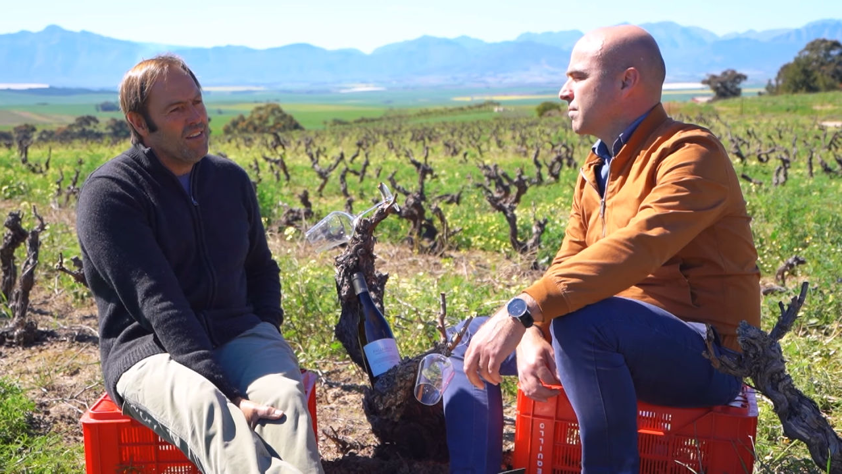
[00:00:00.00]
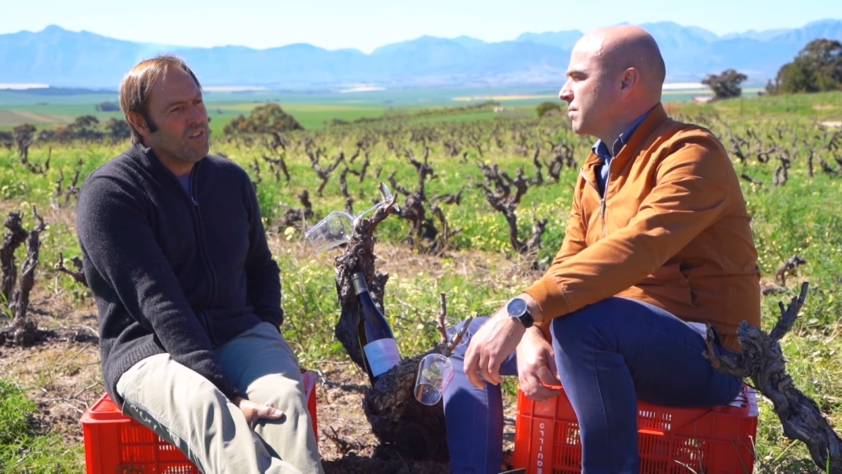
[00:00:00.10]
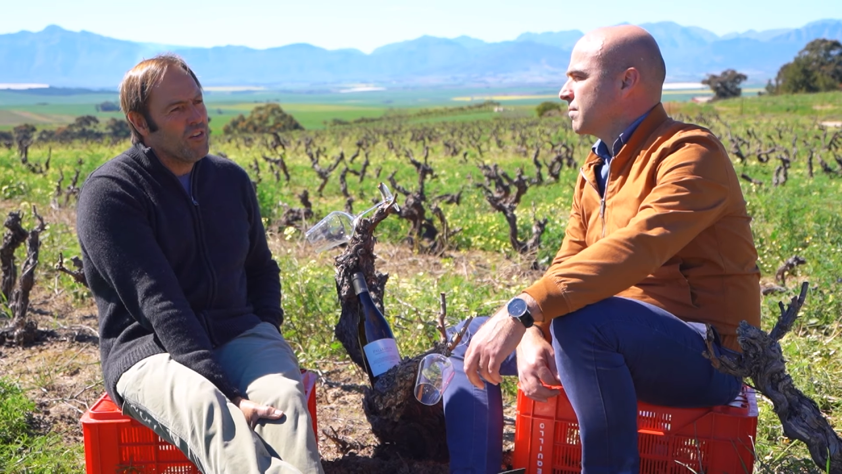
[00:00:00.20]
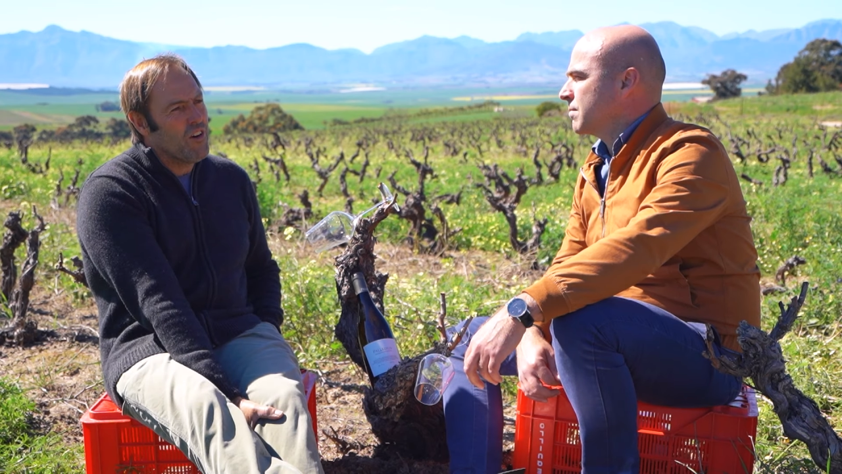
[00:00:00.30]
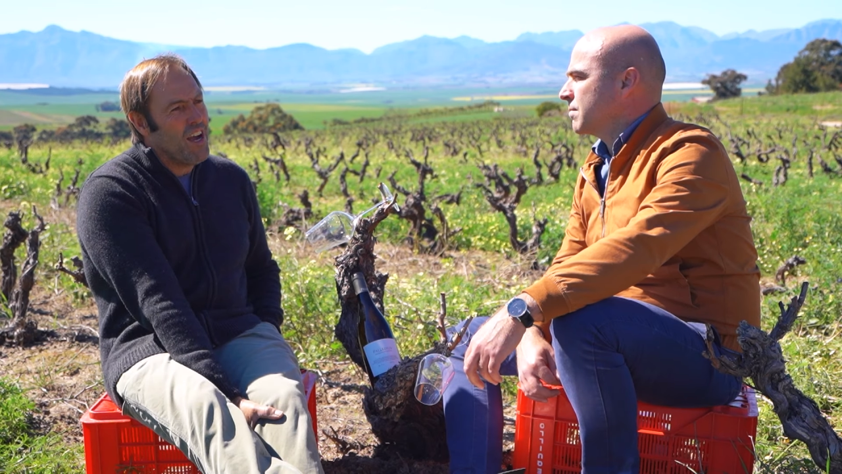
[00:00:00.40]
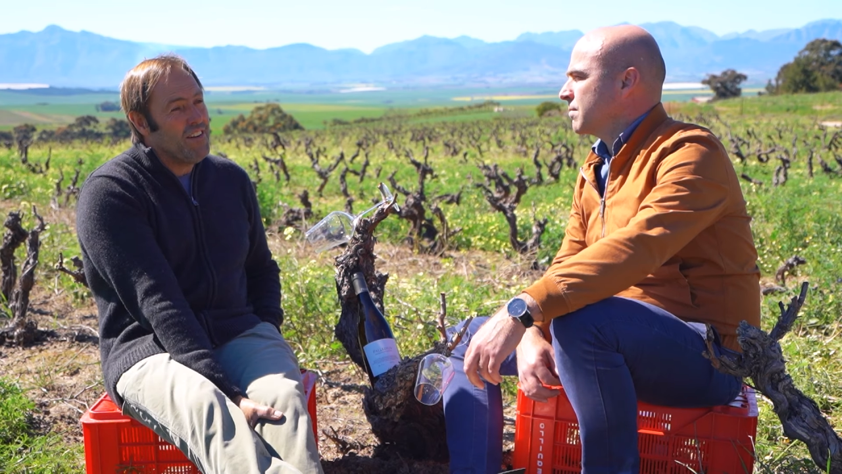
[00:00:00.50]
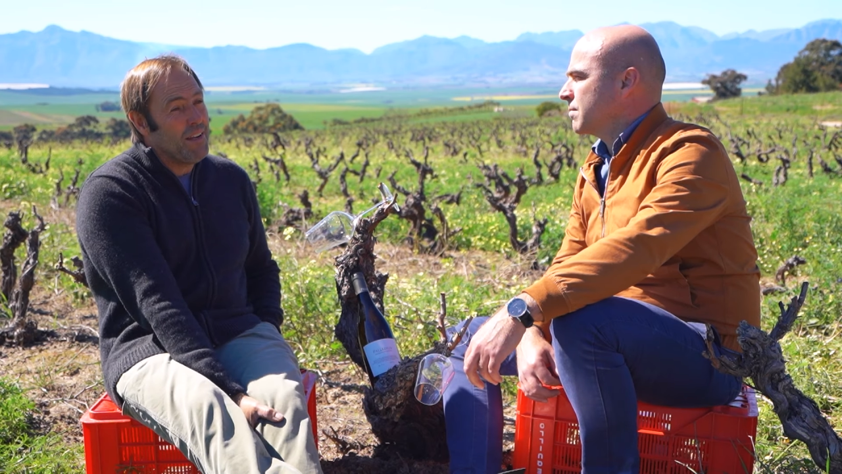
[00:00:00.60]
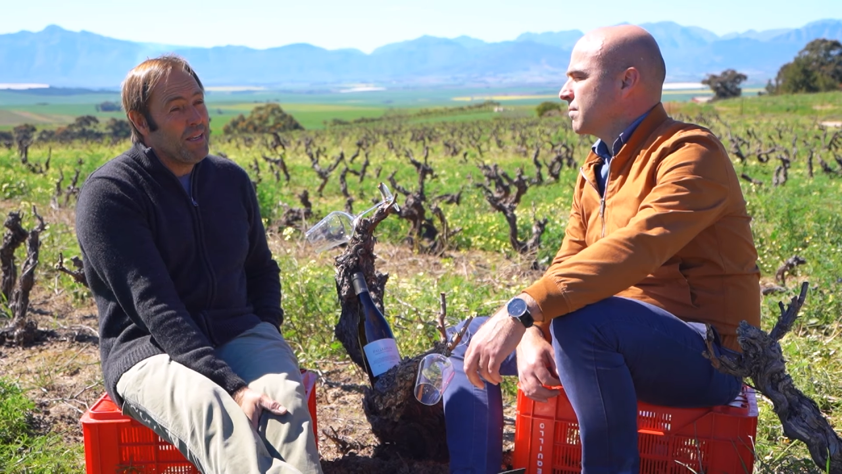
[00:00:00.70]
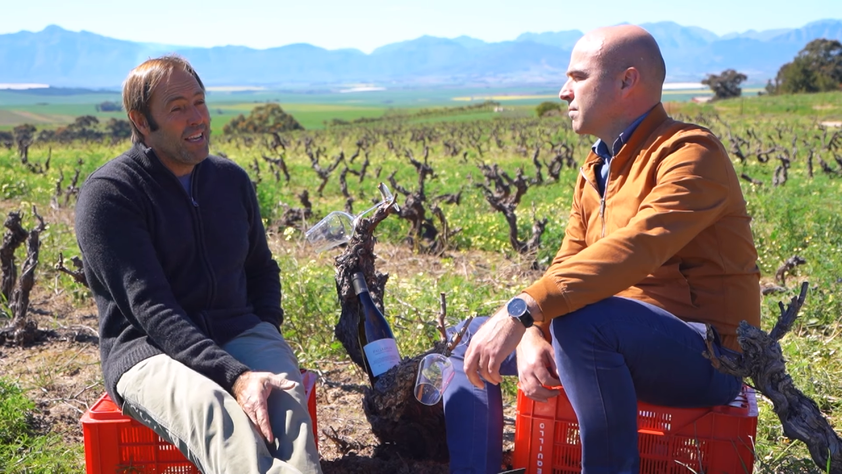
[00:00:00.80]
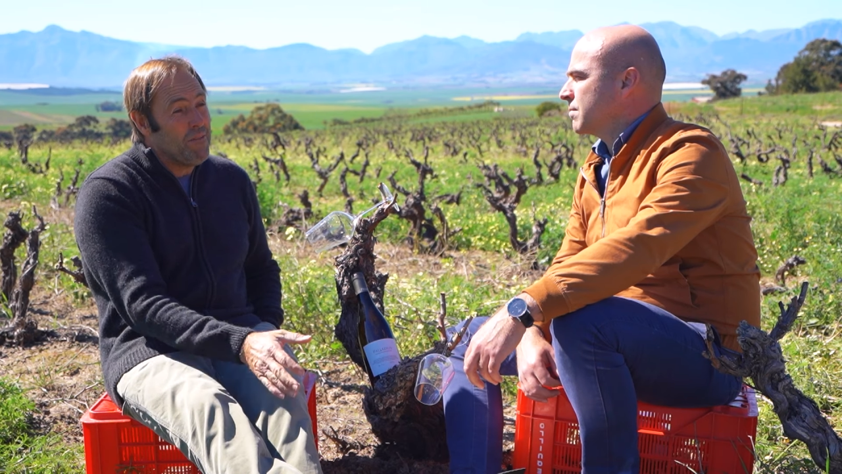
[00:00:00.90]
the drought, I
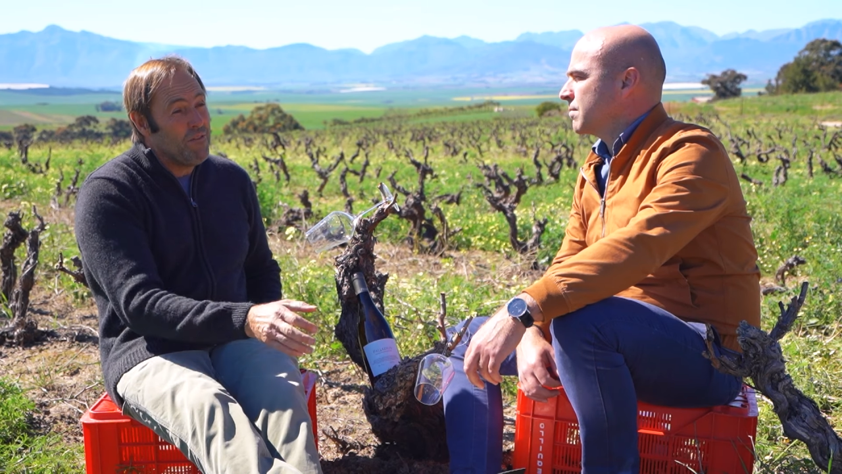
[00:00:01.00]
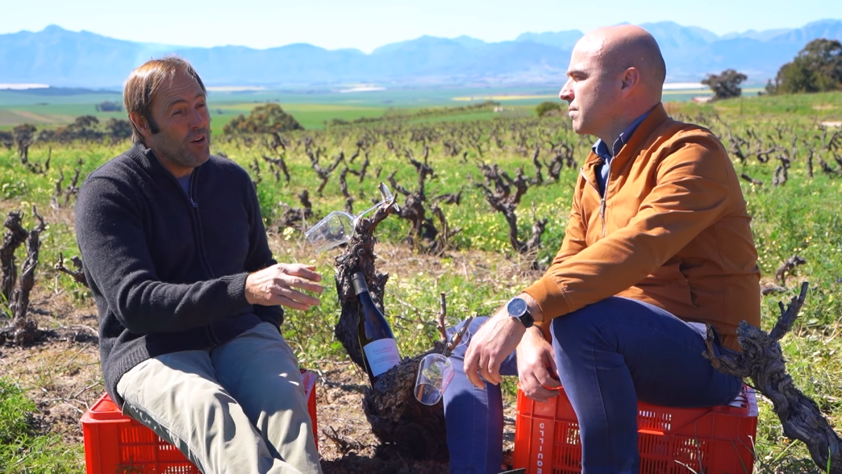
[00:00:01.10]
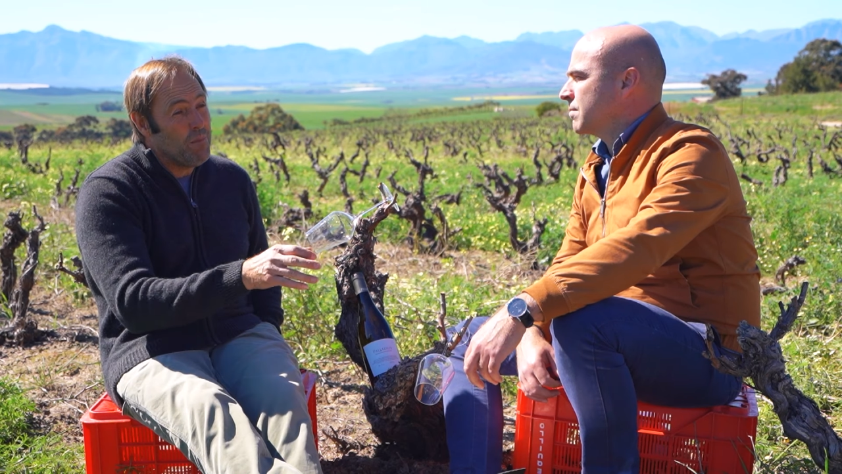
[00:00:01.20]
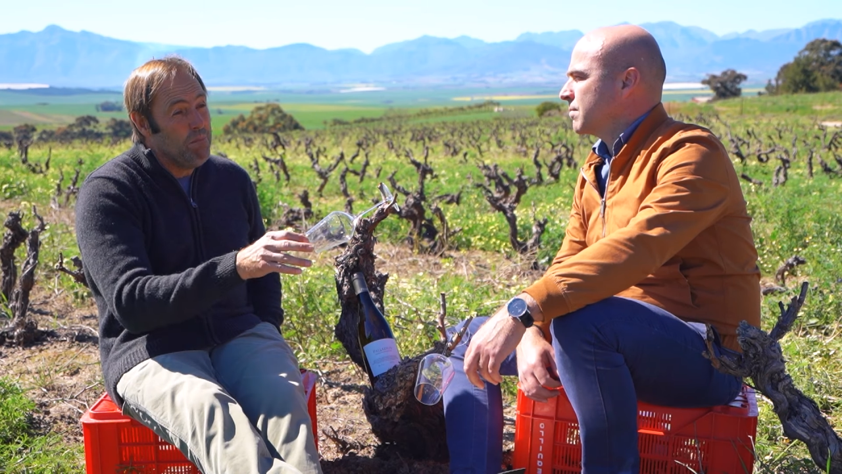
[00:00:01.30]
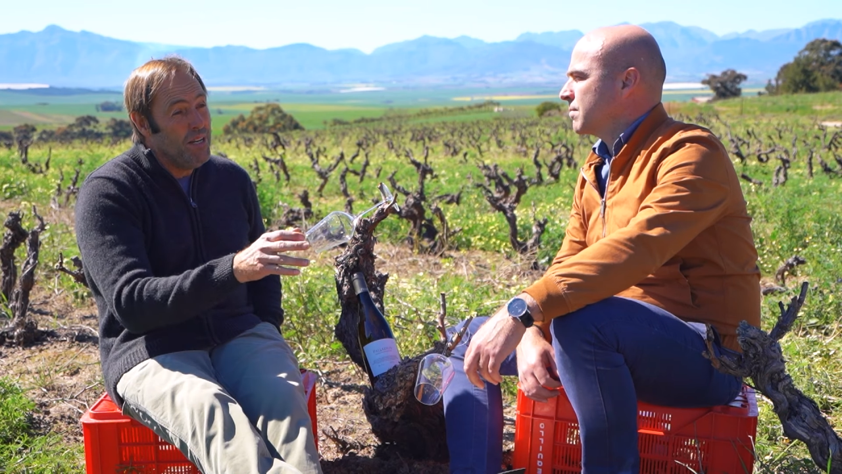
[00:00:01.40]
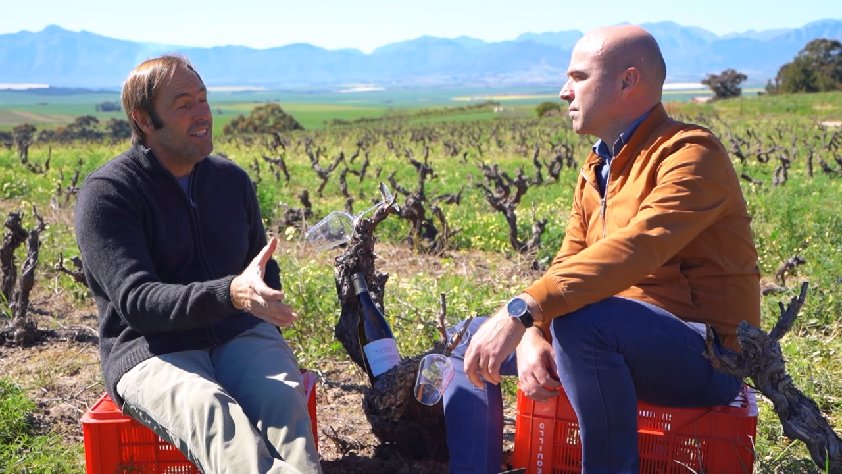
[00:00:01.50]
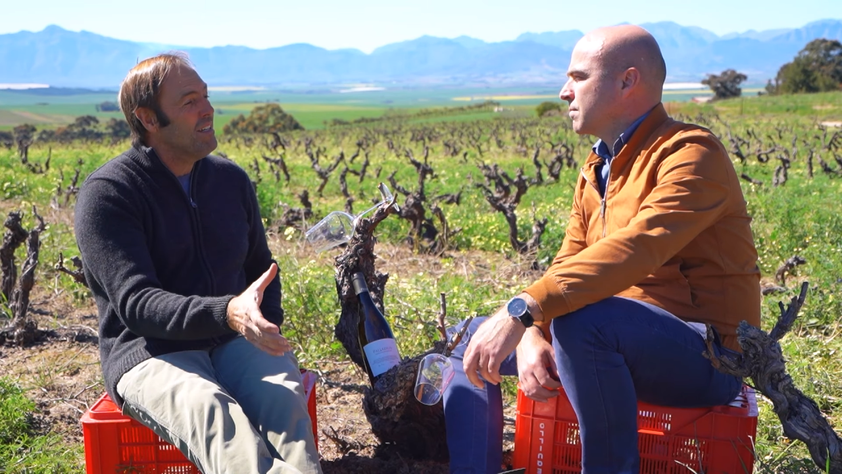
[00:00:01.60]
became very bitter